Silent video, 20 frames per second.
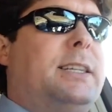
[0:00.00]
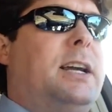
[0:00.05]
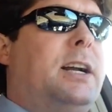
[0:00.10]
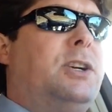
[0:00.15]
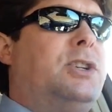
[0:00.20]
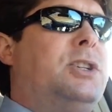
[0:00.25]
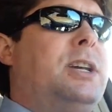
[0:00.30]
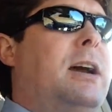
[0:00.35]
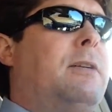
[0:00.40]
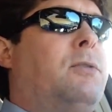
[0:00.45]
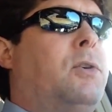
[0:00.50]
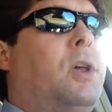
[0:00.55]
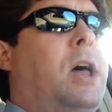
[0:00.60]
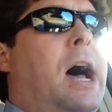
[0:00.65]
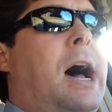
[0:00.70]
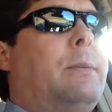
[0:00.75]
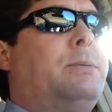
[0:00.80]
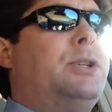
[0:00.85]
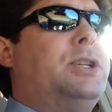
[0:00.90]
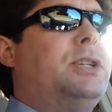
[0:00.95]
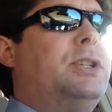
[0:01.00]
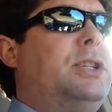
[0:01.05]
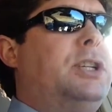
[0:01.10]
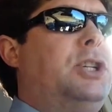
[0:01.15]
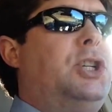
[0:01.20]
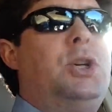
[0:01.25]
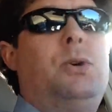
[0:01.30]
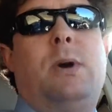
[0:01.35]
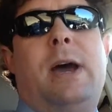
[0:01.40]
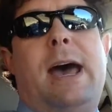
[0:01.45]
there are several options
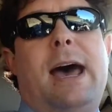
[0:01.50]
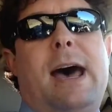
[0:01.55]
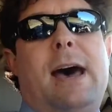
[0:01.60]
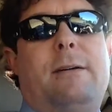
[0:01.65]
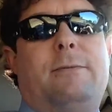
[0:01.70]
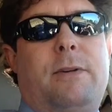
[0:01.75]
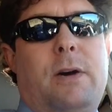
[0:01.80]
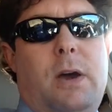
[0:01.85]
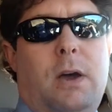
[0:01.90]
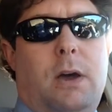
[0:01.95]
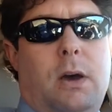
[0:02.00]
that you have